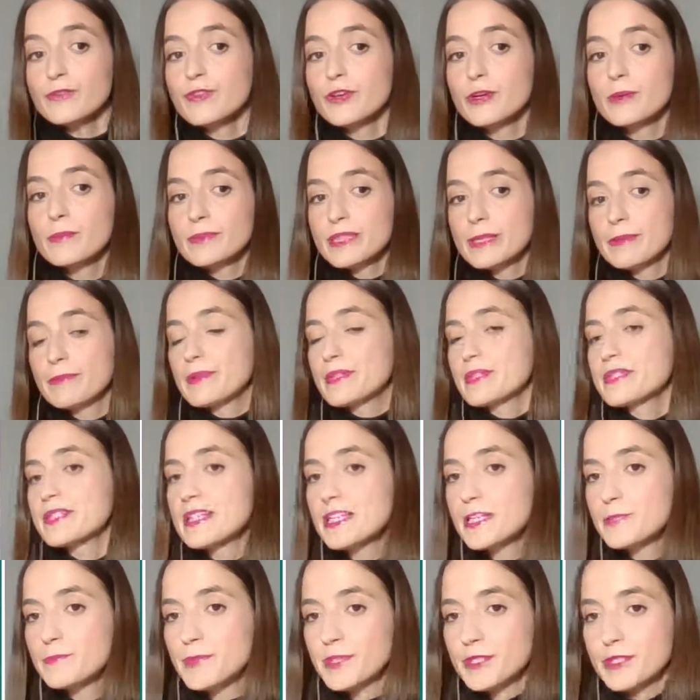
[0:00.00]
So from the
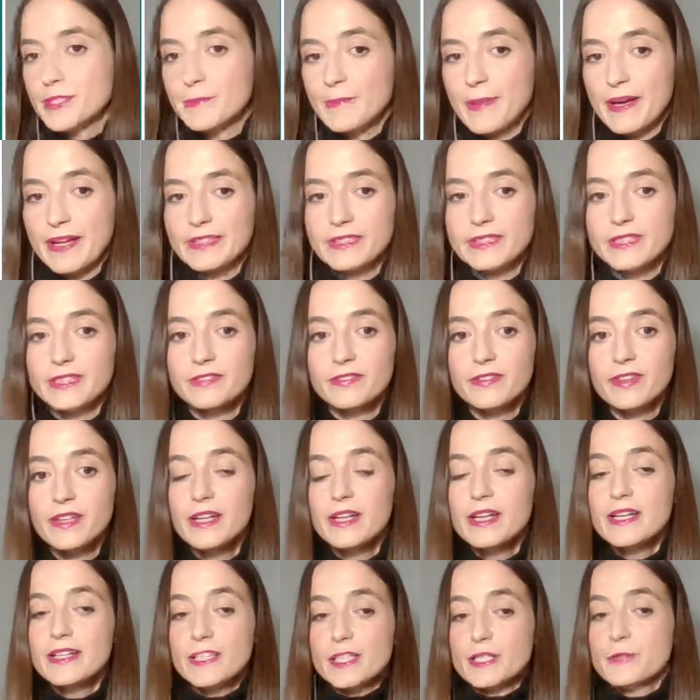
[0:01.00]
business perspective,
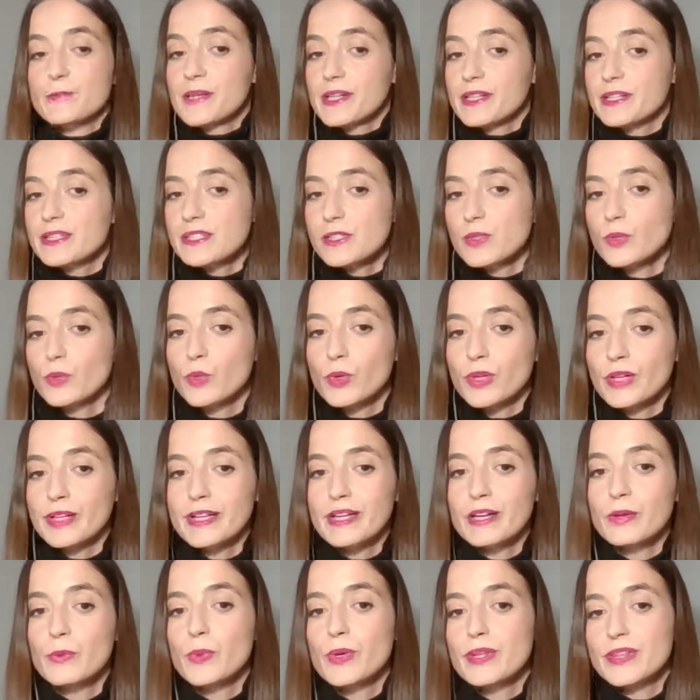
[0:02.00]
the spirit's
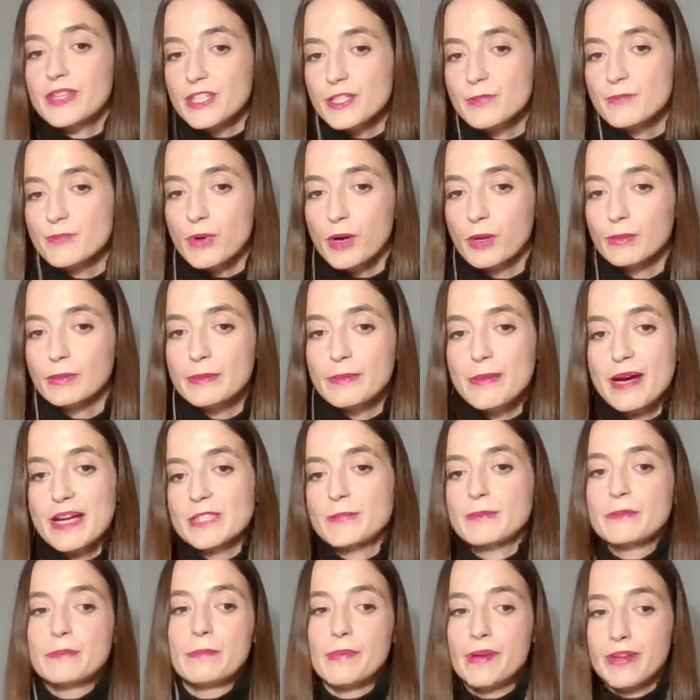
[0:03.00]
working with this problem
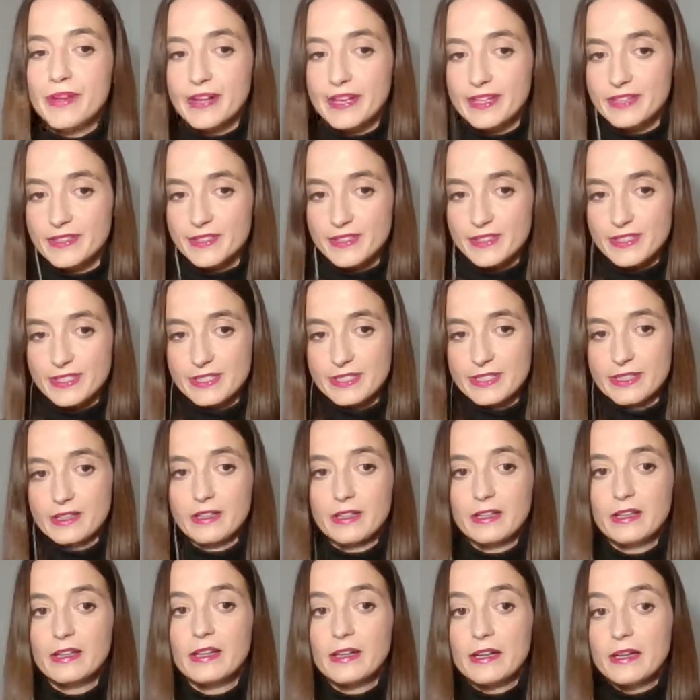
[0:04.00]
has been very
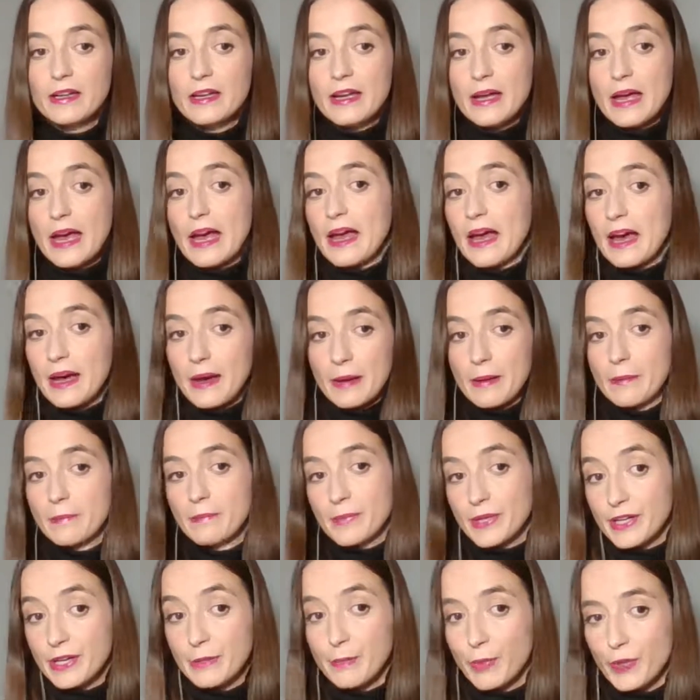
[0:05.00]
interesting,
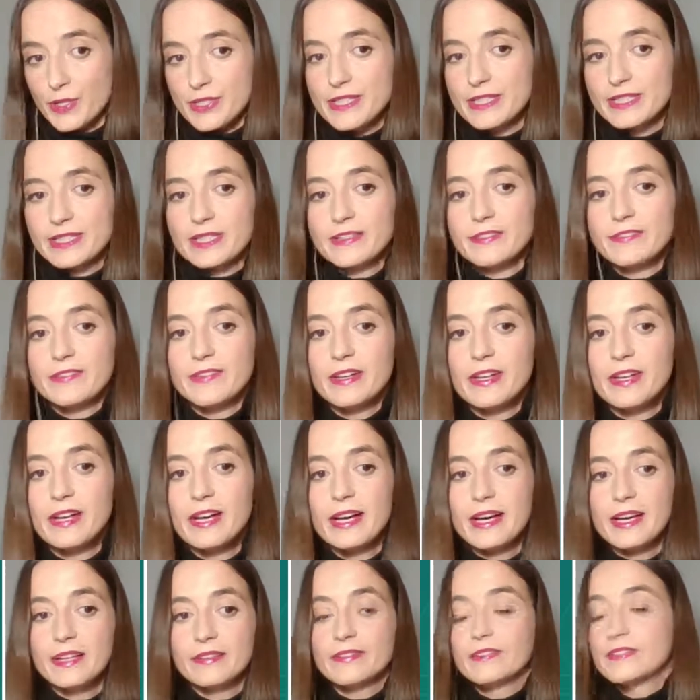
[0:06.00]
um, very positive.
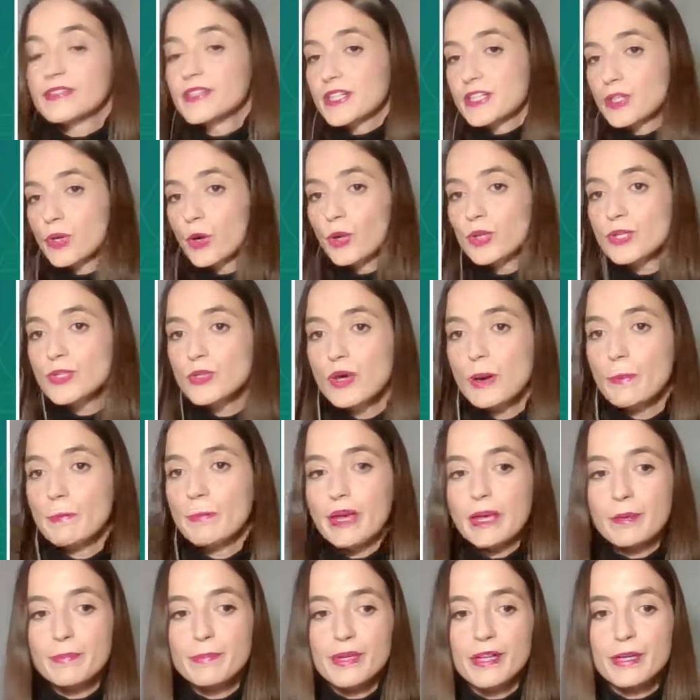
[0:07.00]
And there's also
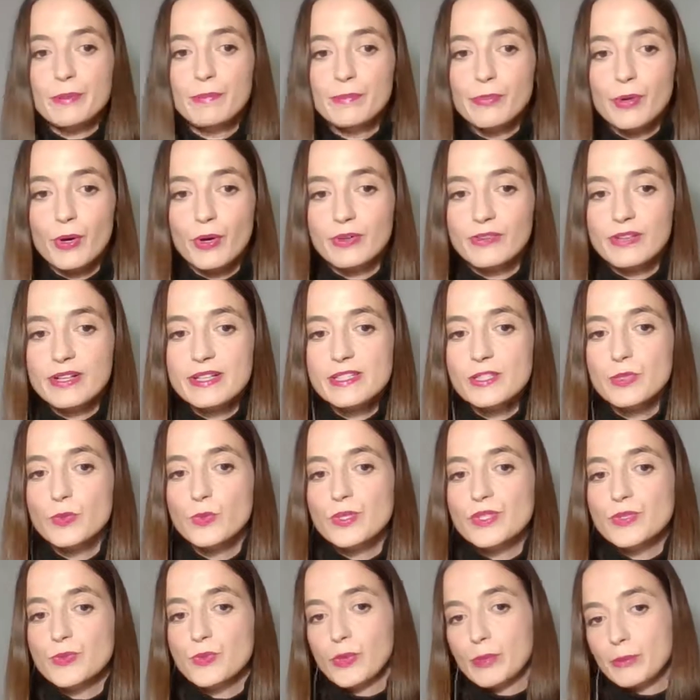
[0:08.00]
a paper in
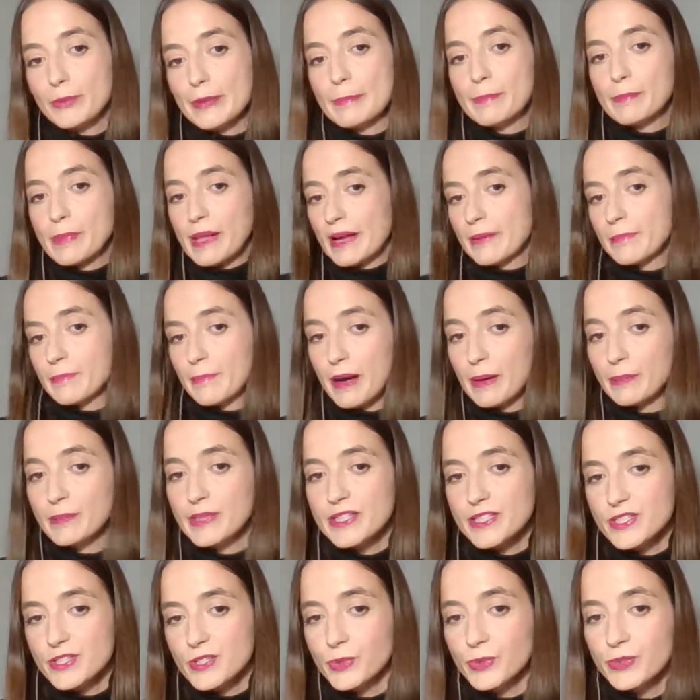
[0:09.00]
progress which will be
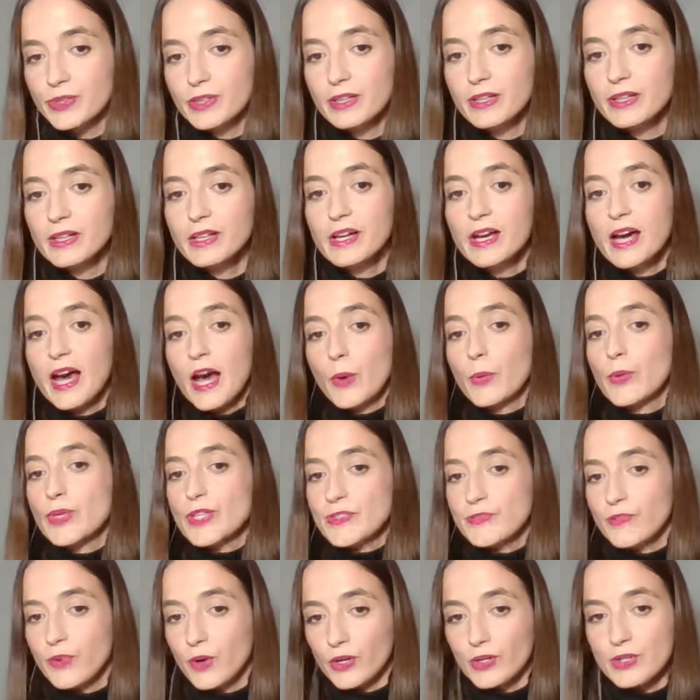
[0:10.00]
published soon and
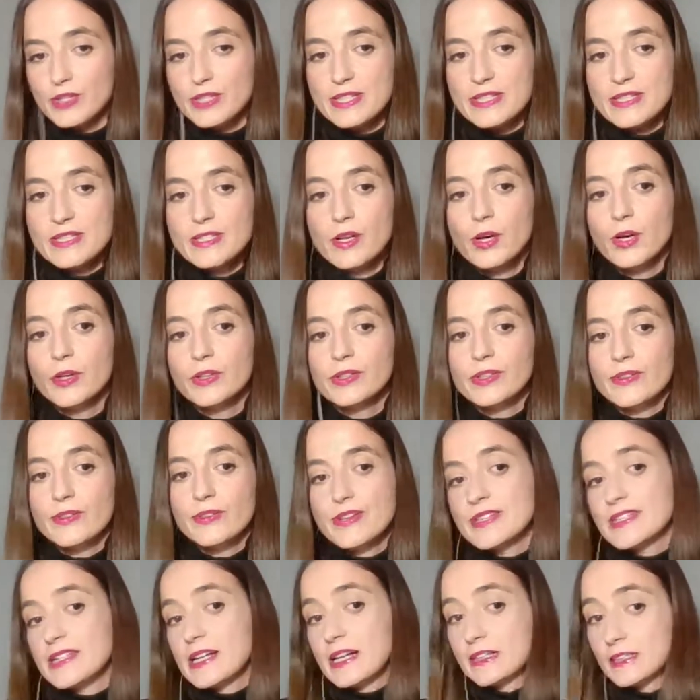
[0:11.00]
which focuses on
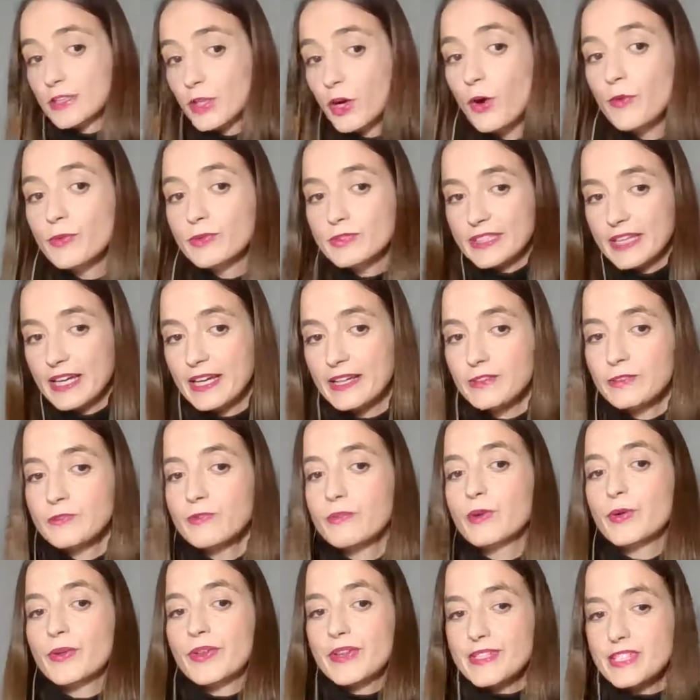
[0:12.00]
the results
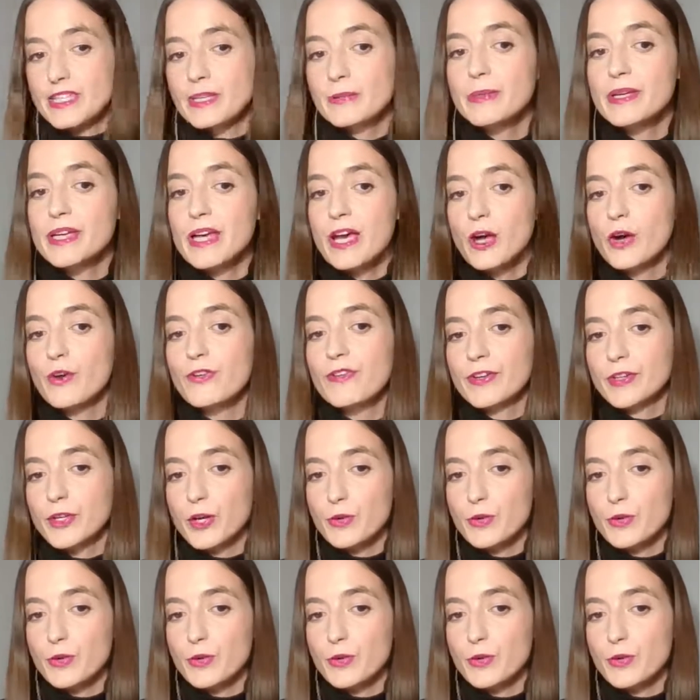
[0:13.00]
obtained for the CVA